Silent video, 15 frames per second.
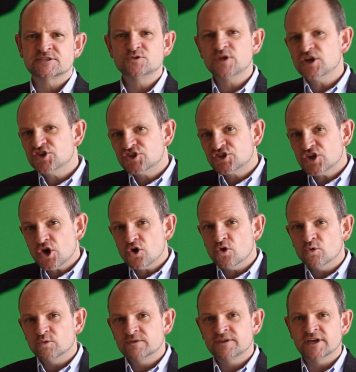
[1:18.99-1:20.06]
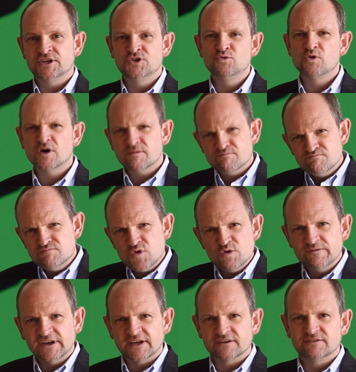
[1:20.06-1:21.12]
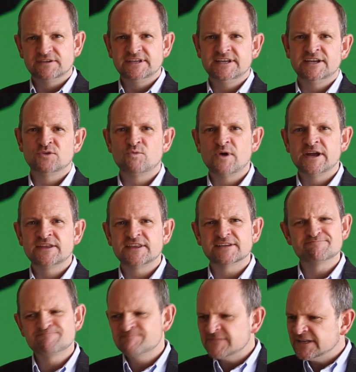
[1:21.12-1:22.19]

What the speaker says: do they show that you are moving in a way that,